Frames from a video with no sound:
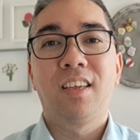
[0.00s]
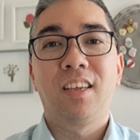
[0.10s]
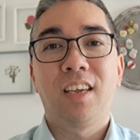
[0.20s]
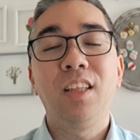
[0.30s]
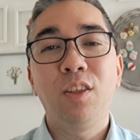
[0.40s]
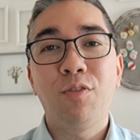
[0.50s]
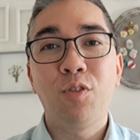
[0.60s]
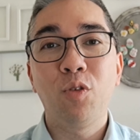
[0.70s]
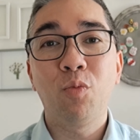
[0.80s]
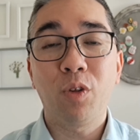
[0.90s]
And if
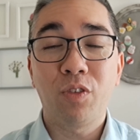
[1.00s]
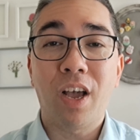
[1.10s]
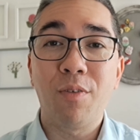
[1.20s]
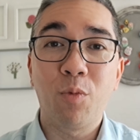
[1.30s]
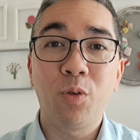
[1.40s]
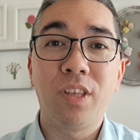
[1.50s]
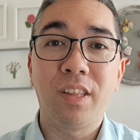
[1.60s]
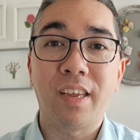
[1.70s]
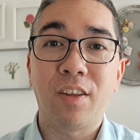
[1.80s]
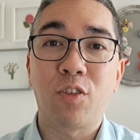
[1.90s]
you want to have more
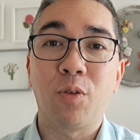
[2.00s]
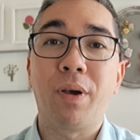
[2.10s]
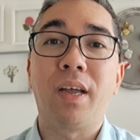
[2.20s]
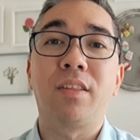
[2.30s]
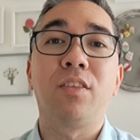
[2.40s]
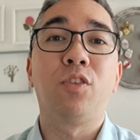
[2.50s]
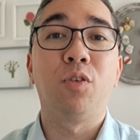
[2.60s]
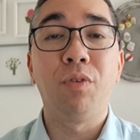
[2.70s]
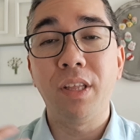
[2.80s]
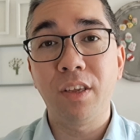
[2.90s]
details about the
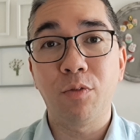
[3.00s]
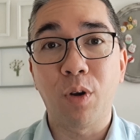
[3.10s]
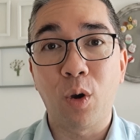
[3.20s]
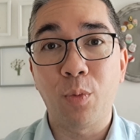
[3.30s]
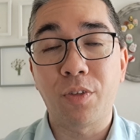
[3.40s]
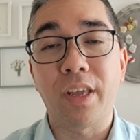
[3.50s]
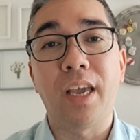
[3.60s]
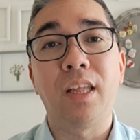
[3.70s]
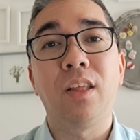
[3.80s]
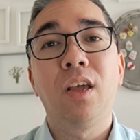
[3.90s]
reading ropes
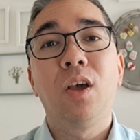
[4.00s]
and